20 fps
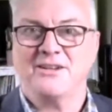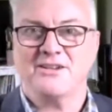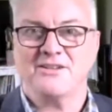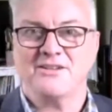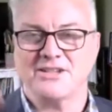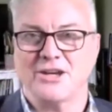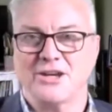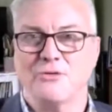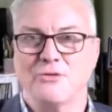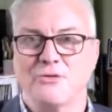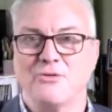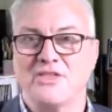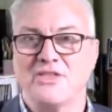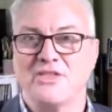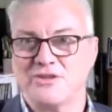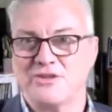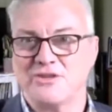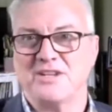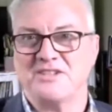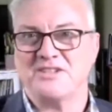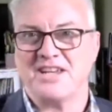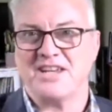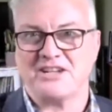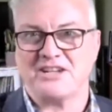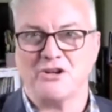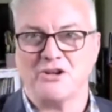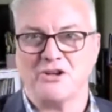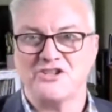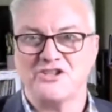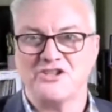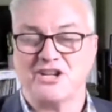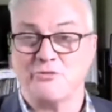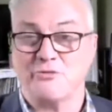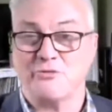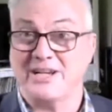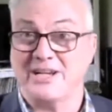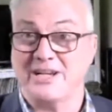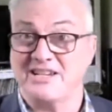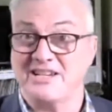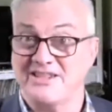So that's where technology can
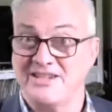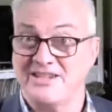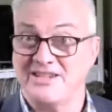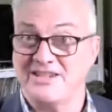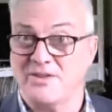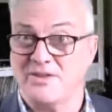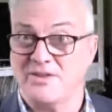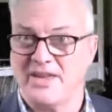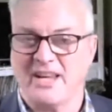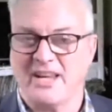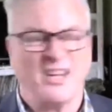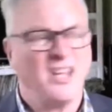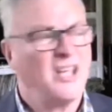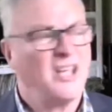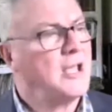really assist with that.